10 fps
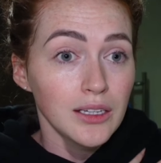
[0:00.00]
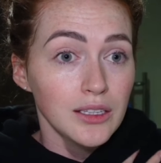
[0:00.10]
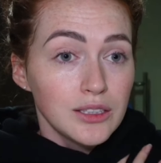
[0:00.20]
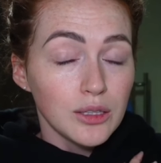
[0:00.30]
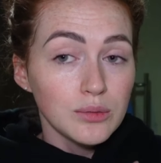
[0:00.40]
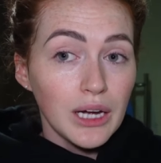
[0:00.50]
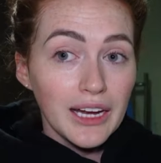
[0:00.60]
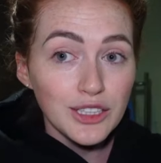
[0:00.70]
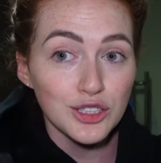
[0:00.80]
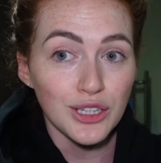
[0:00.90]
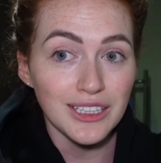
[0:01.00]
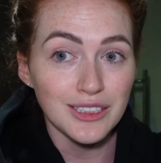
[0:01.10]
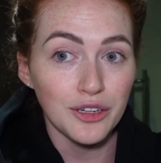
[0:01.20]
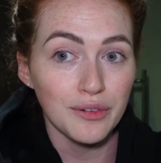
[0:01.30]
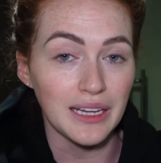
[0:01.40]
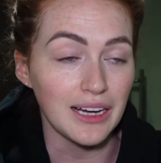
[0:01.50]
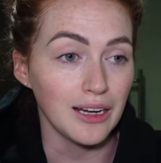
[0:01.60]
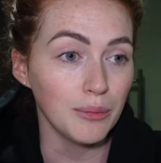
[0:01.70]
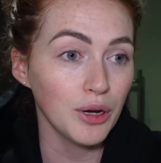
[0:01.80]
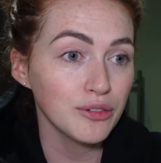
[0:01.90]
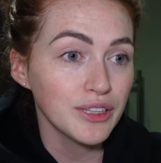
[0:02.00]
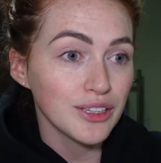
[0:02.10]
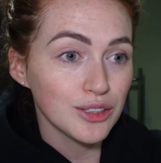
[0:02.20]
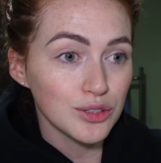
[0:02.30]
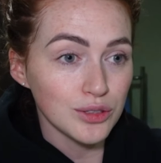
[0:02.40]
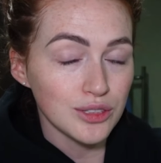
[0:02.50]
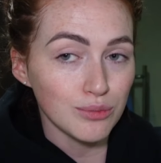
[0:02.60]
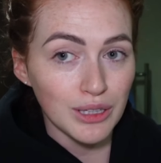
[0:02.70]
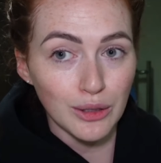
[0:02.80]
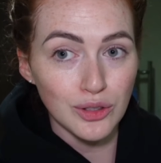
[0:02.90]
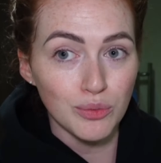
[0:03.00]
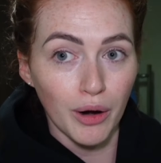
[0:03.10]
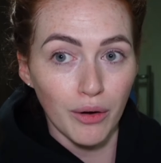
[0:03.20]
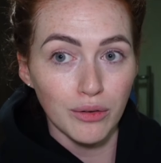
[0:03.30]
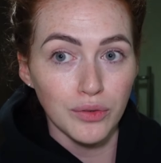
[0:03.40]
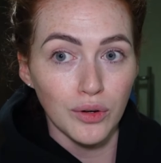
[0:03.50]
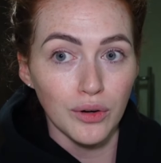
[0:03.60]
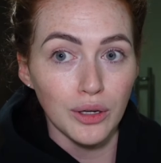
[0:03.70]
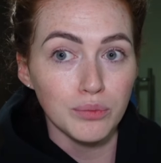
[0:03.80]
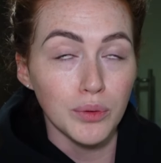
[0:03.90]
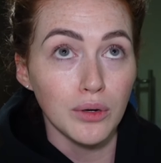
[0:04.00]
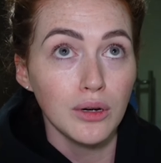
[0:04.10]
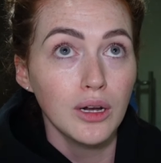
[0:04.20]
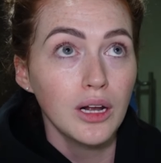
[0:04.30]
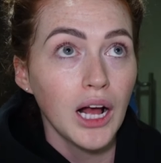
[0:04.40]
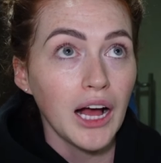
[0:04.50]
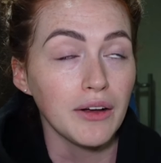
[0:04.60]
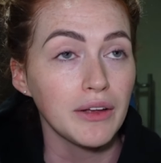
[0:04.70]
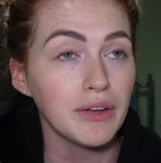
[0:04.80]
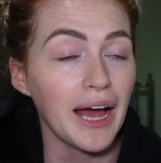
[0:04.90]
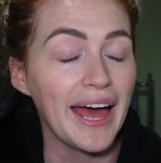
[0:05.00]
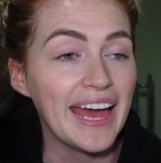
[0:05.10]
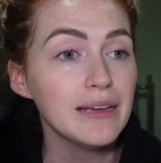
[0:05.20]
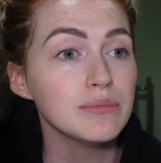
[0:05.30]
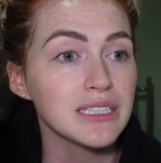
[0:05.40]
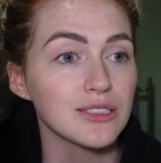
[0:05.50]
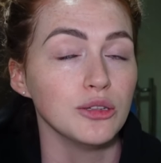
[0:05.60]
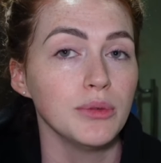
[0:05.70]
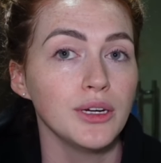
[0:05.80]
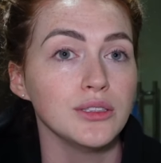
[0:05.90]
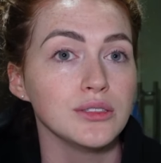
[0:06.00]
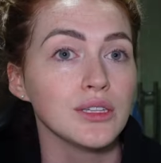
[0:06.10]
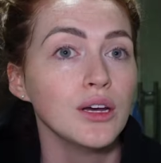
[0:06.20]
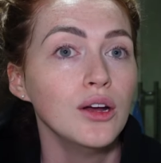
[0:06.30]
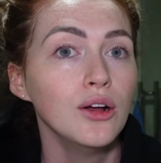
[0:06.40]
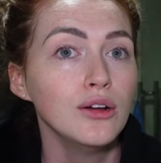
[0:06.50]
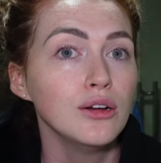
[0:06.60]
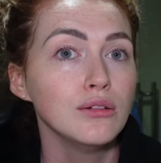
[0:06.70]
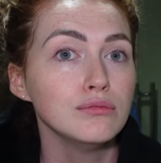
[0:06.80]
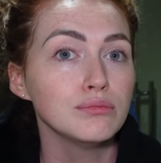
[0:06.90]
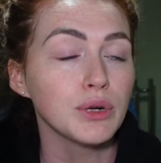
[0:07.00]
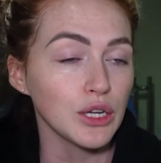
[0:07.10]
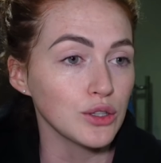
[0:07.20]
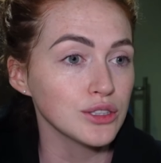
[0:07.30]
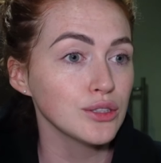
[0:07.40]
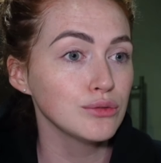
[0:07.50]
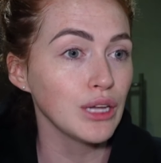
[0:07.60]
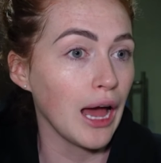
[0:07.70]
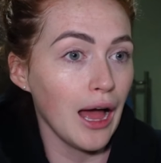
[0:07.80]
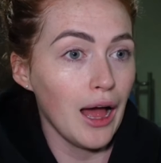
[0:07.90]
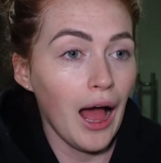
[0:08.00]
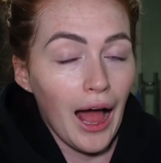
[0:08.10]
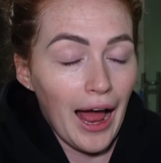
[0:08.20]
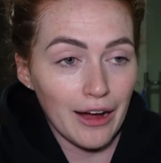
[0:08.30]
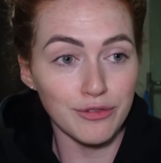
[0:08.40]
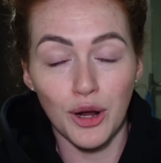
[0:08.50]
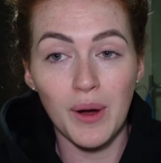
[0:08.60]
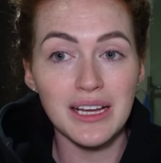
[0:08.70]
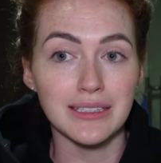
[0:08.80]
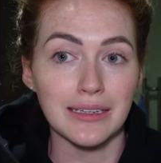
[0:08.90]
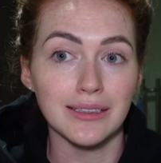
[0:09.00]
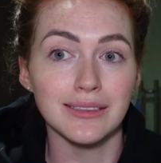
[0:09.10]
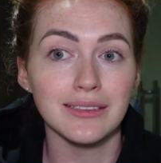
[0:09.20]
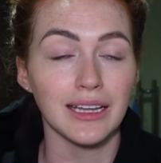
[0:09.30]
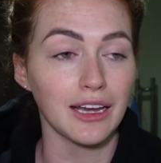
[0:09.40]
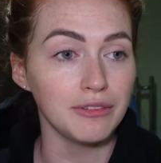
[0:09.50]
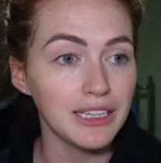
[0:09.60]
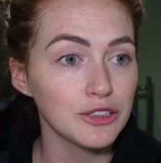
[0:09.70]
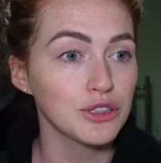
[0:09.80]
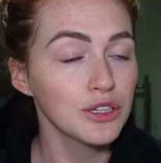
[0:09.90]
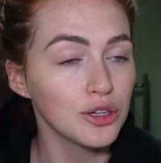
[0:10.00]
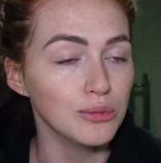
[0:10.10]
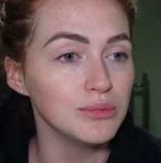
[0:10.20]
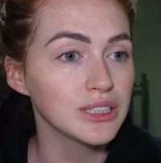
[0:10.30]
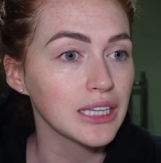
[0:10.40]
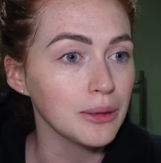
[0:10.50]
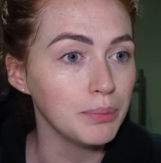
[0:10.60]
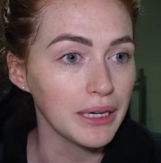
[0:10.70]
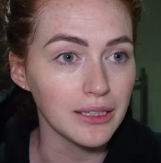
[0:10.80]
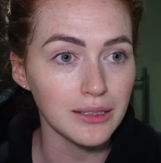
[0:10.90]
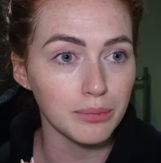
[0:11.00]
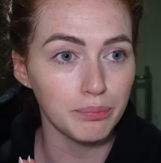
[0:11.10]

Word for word: So I'm kind of stressing over that. I'm hopefully going to sort something out tomorrow for it, but I, I hate missing uploads. But I also, I have no ideas. Like I've literally come to the biggest